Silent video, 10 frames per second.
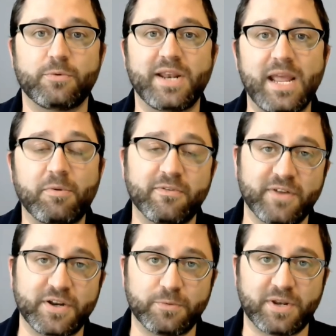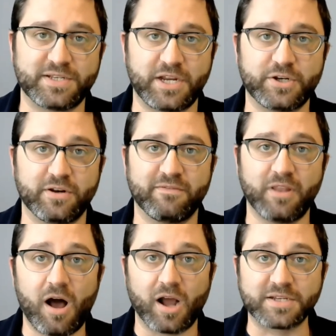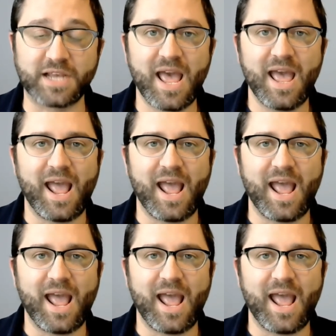to enable visualization of logs